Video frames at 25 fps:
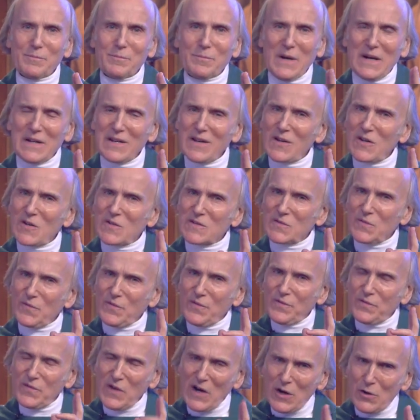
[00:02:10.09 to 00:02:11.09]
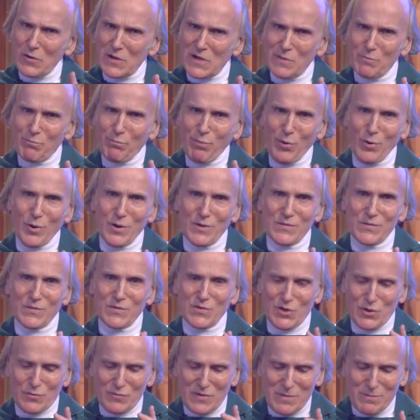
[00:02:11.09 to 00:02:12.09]
But it is very
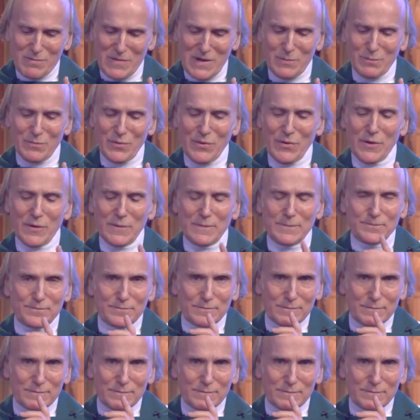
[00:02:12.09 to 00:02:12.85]
important to remember